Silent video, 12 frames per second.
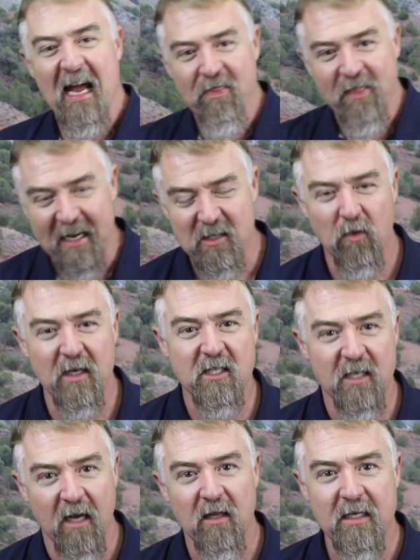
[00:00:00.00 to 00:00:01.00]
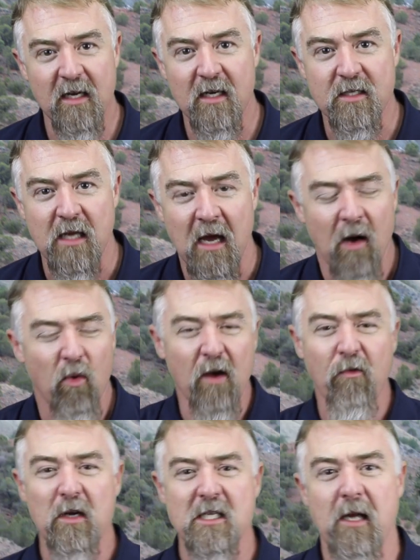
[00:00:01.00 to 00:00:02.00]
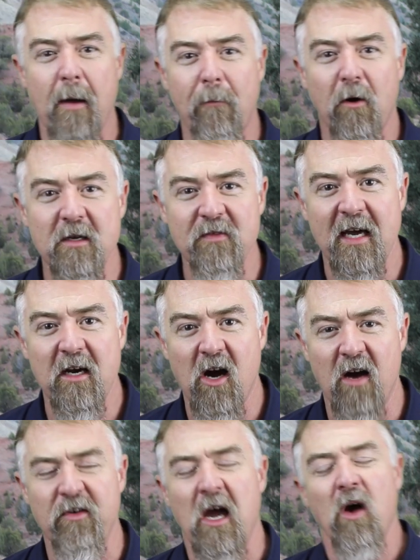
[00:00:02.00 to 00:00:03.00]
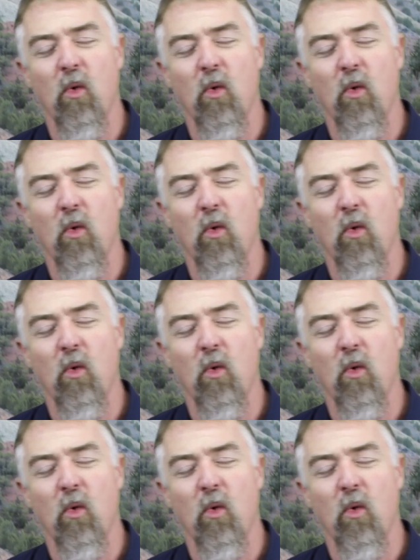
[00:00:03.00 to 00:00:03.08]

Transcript: And that's what he's telling us. What if we stop putting that off?